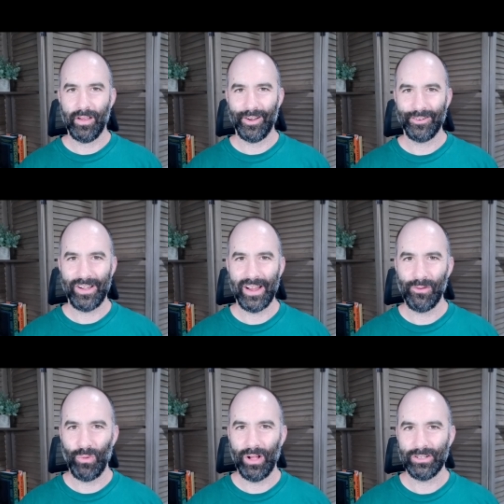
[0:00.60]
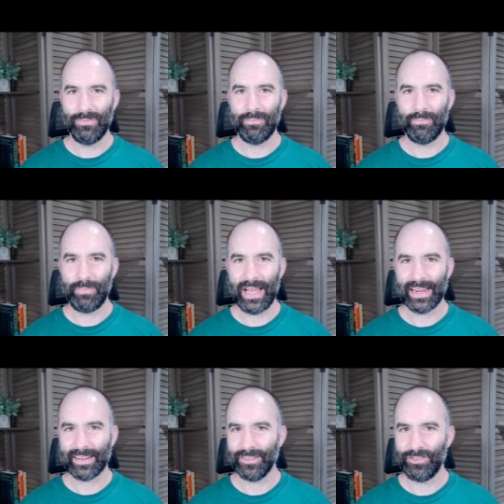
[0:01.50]
Okay, welcome
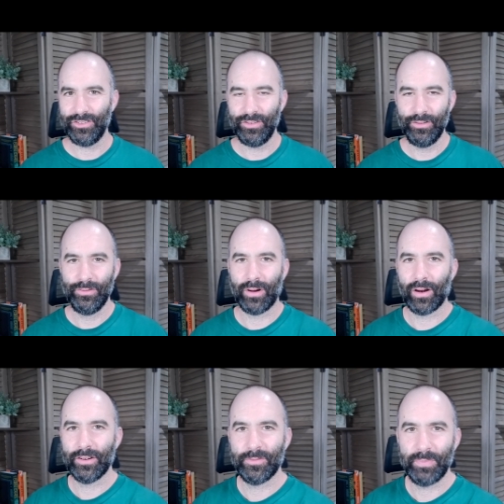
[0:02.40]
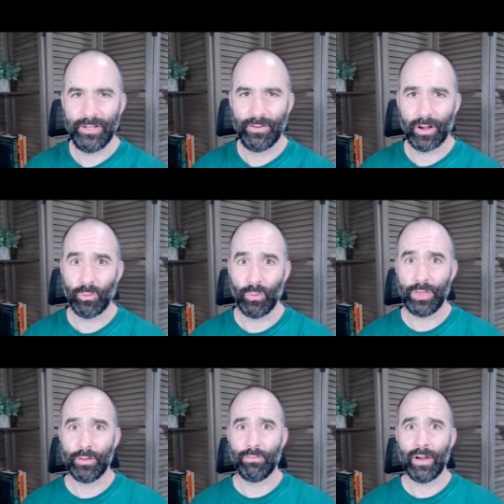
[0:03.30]
back to our speedrun
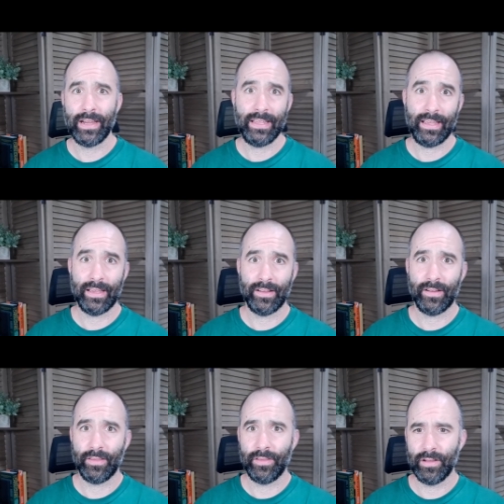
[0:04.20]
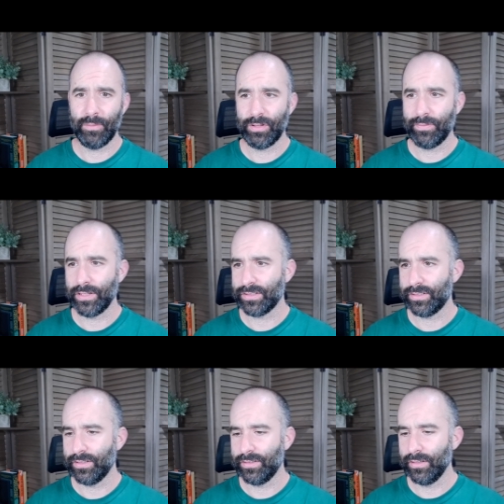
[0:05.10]
with the Reti and the Nimzowitsch
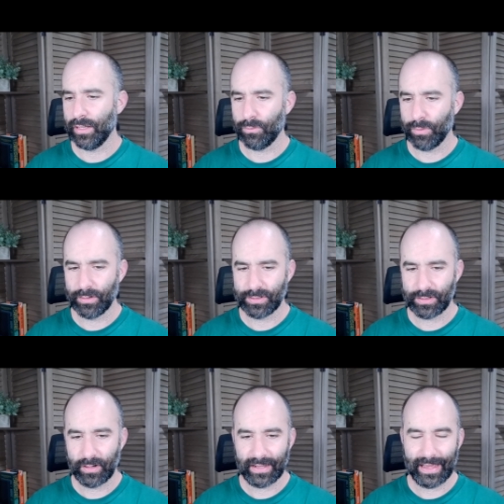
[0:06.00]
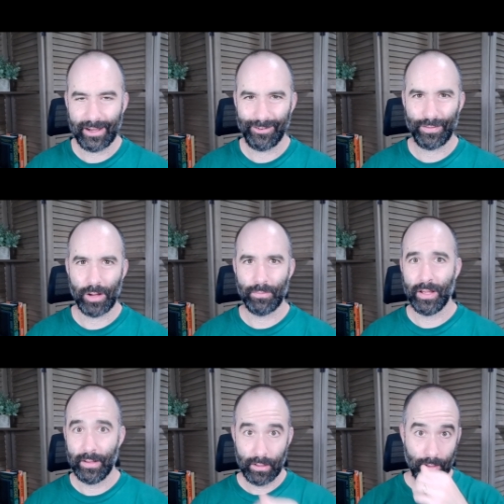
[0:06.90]
Sicilian. We are starting out from
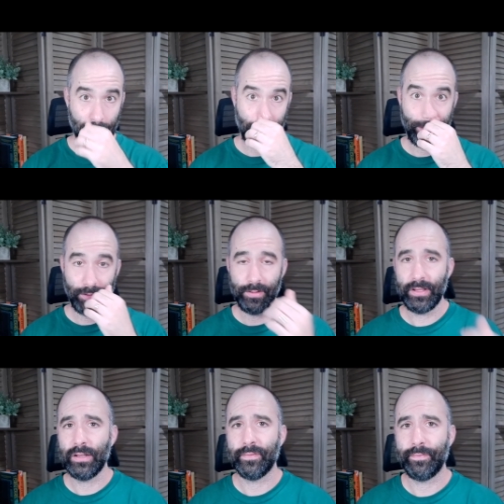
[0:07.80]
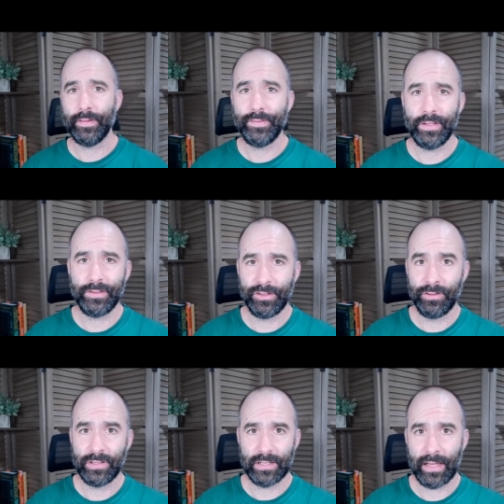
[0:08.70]

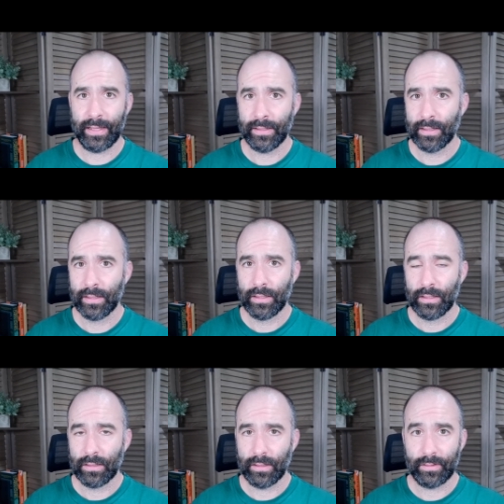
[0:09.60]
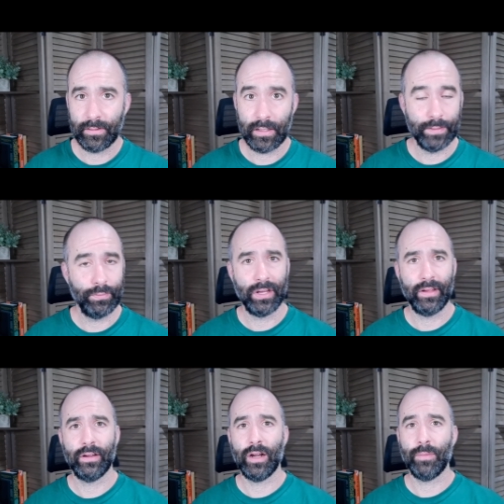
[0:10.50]
1352 today. Let's see if we can
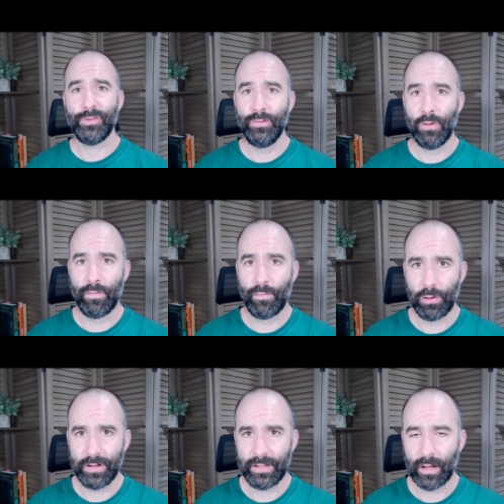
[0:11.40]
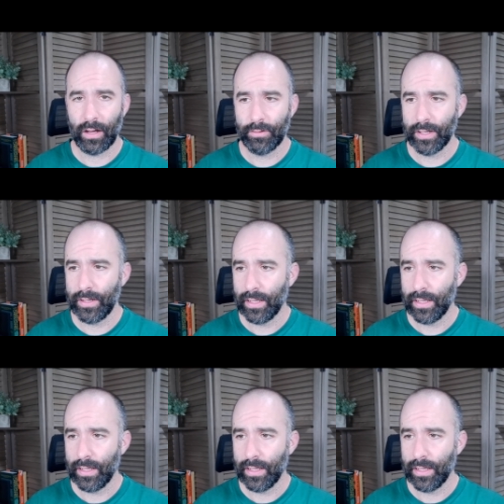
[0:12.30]
get it up to 1400.